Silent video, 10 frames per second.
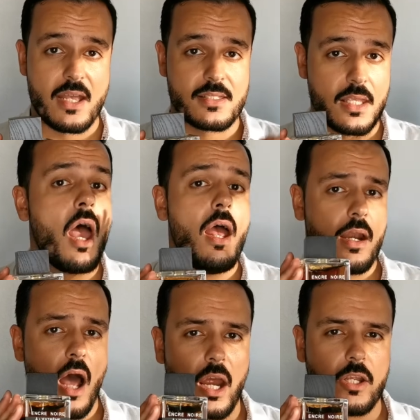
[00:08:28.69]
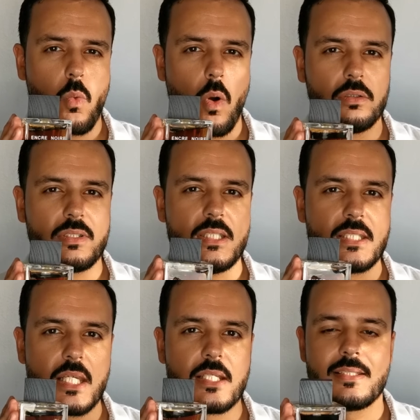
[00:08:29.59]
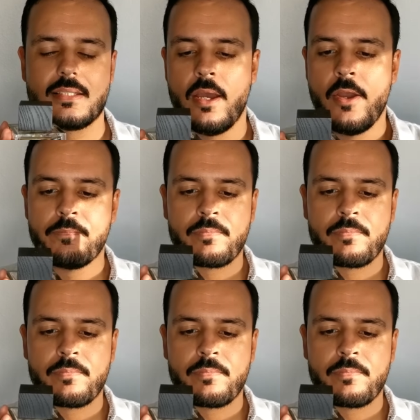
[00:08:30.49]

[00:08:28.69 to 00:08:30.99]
has a high quality scent